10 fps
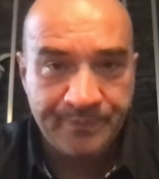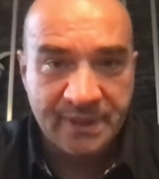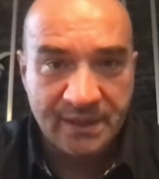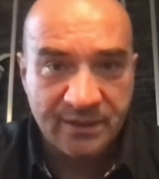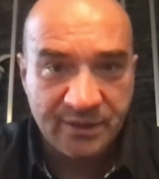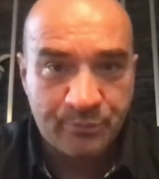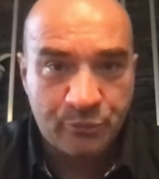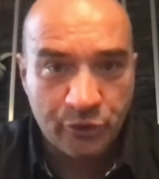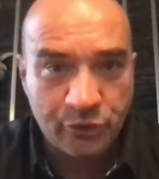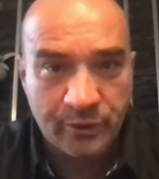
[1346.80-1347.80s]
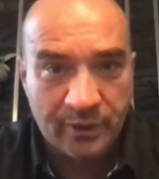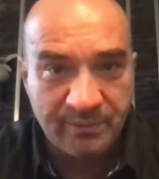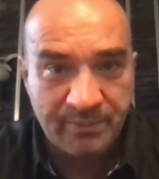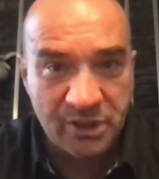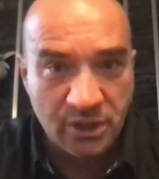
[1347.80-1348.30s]
support or our
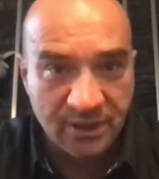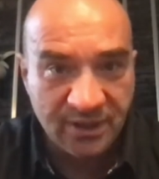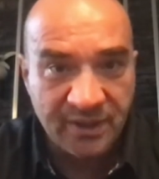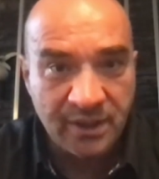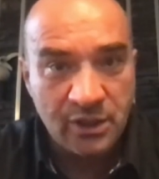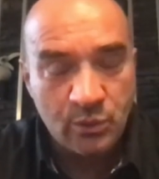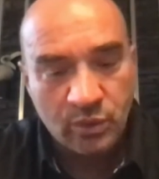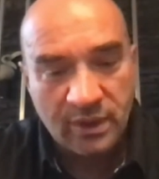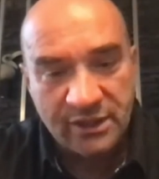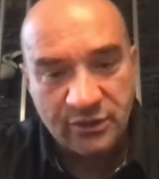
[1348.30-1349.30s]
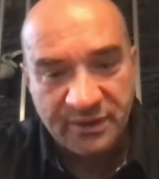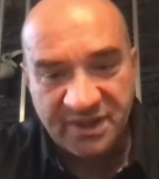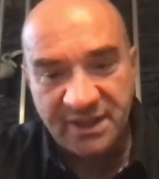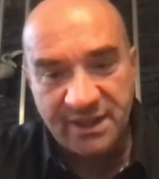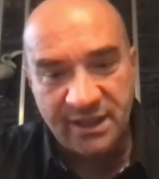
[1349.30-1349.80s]
specialist, would like to
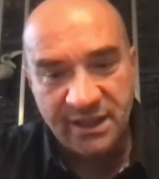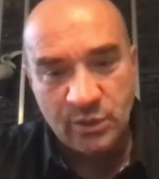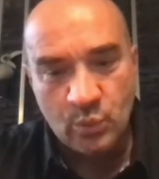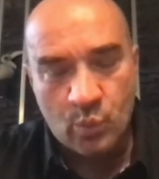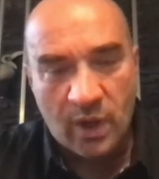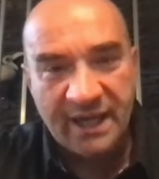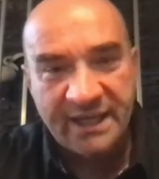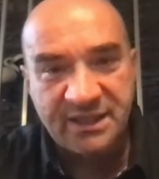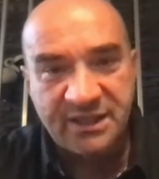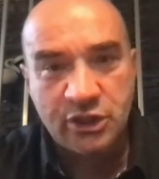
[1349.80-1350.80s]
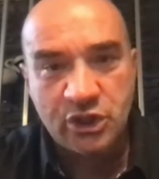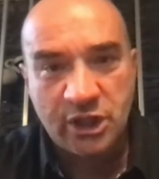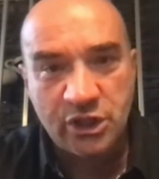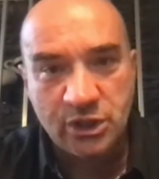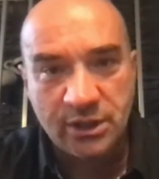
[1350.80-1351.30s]
see, why is it
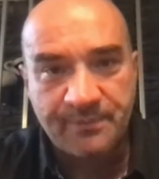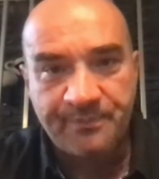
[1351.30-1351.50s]
changing?